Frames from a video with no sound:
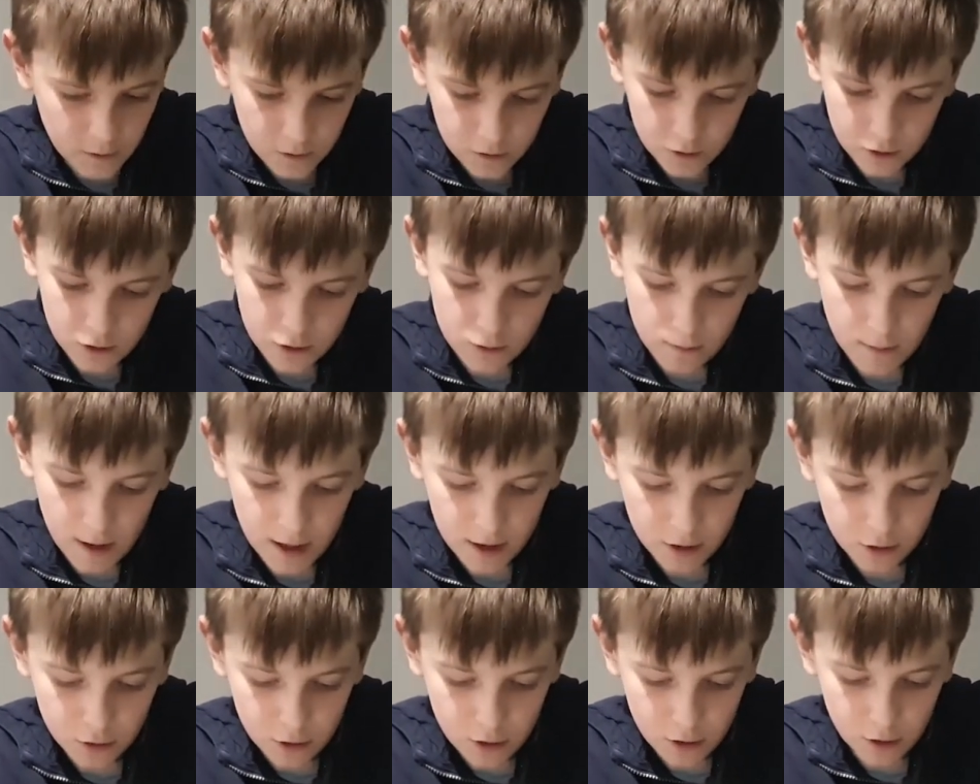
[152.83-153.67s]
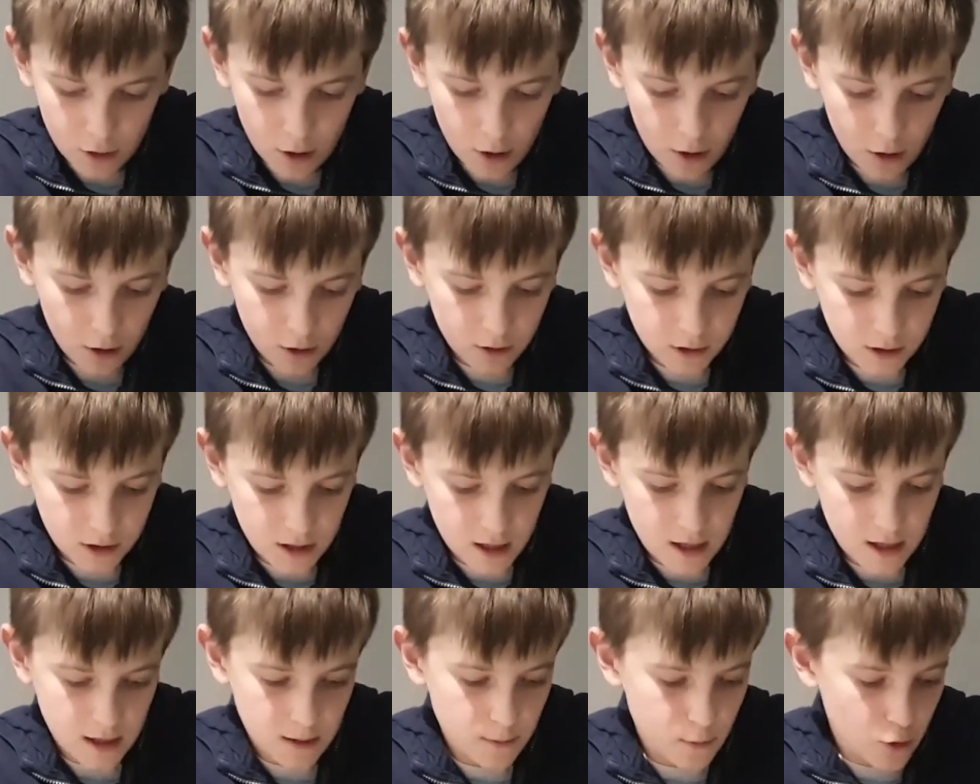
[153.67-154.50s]
so you make sure you can't see
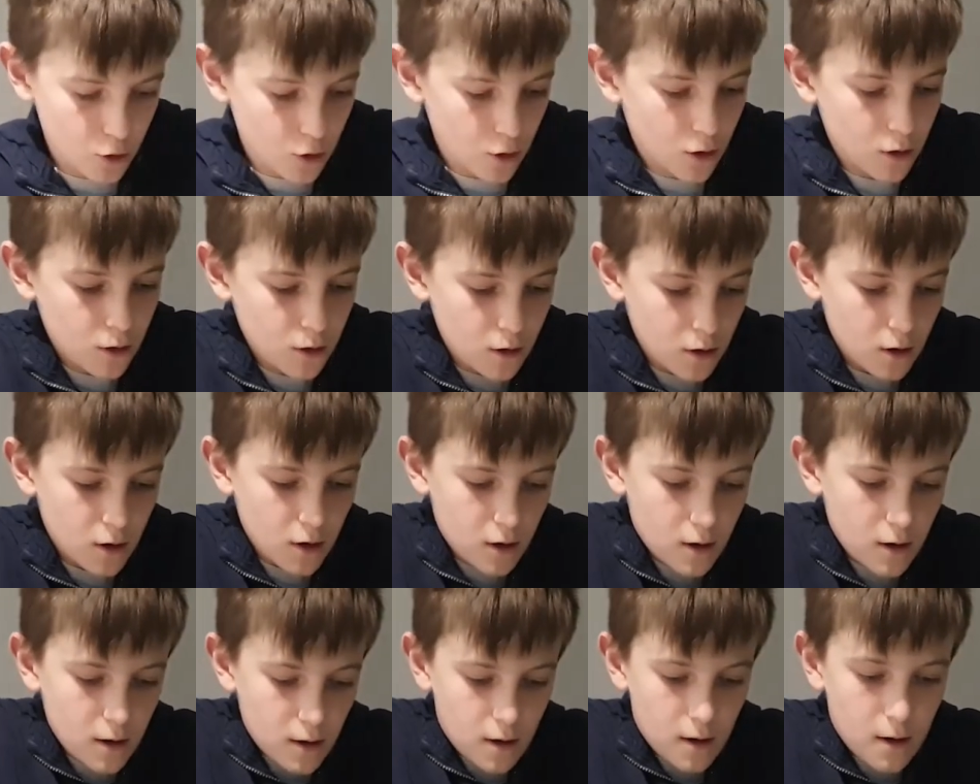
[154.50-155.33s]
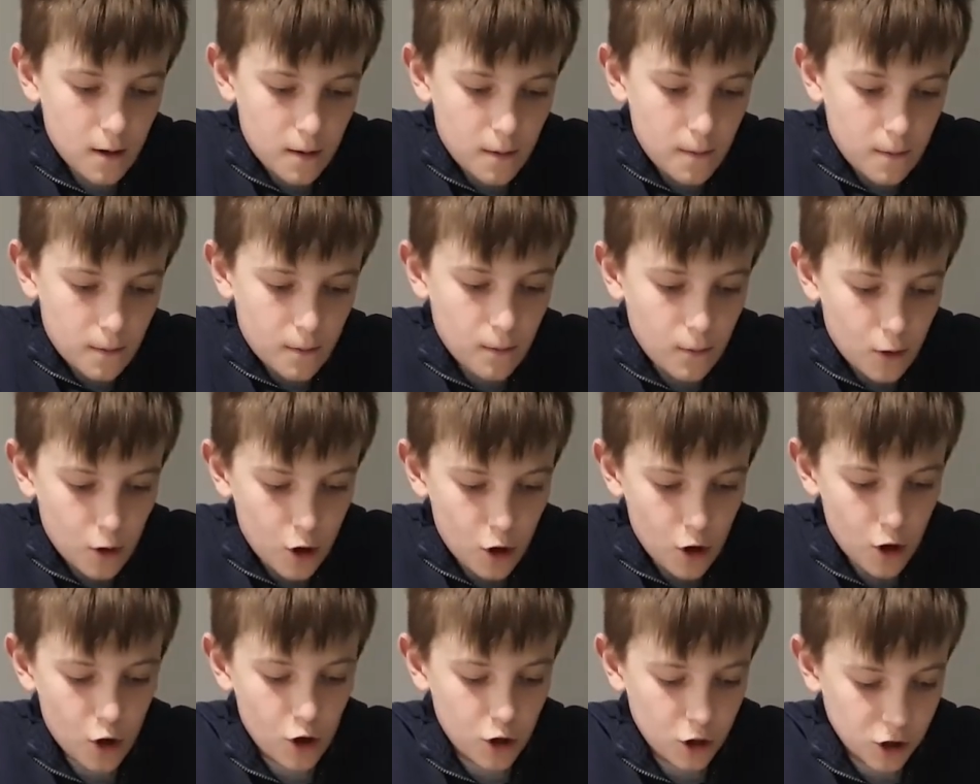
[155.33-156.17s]
anymore.
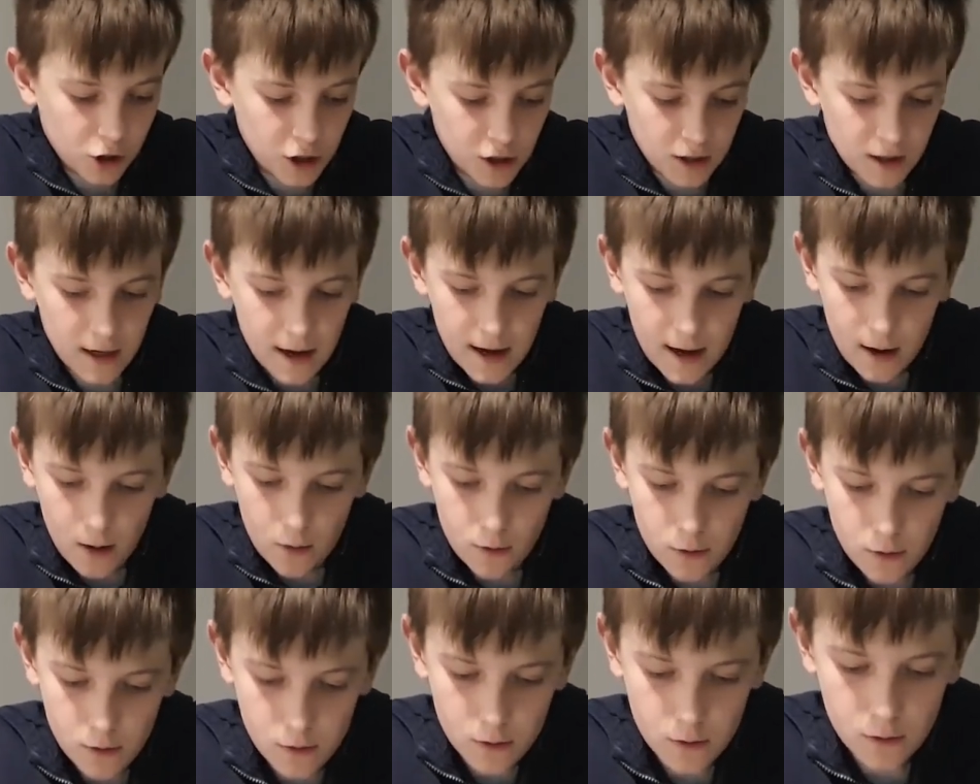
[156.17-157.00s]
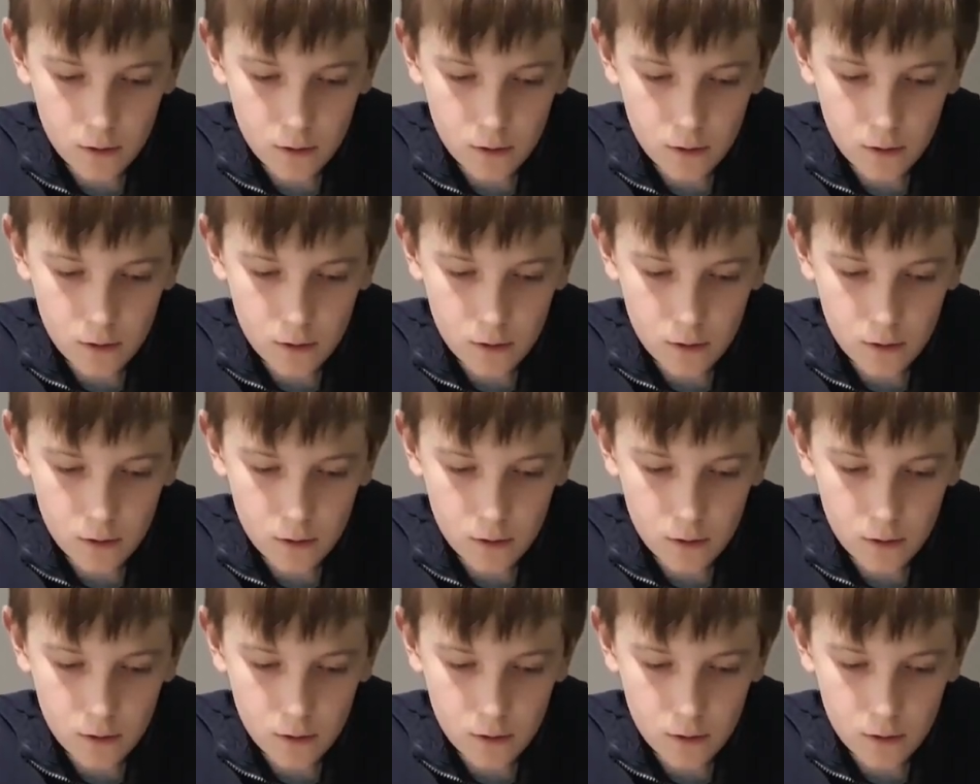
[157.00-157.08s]
Push it down,